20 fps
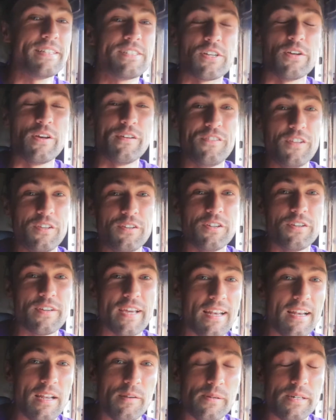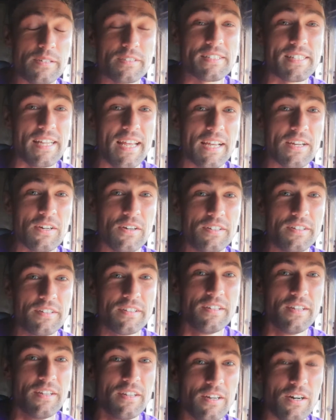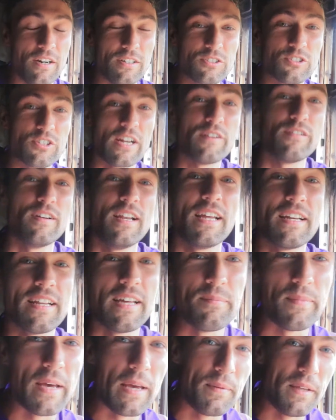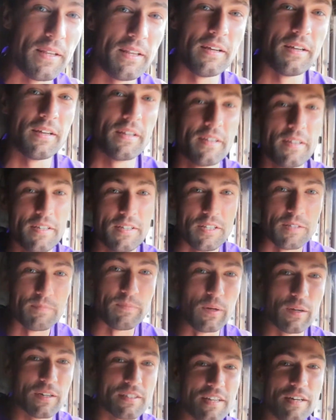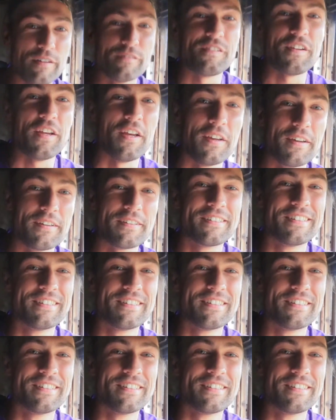so if you do get a little bit sick on travelling, then maybe the books aren't for you.